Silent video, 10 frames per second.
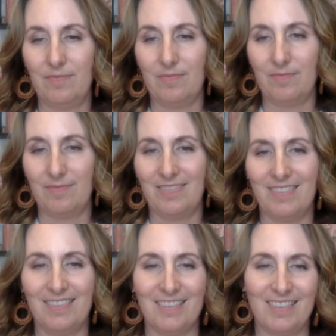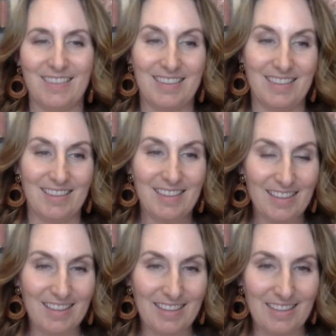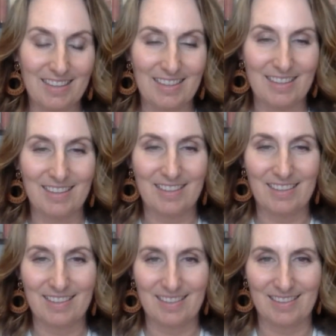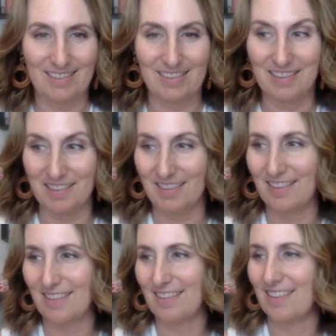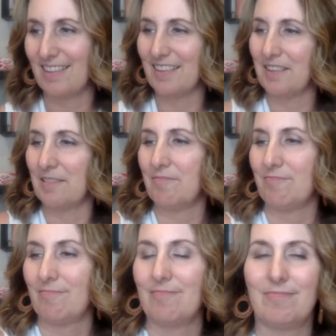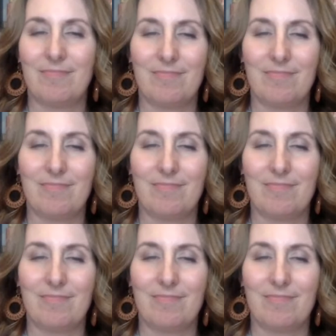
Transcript: [no speech]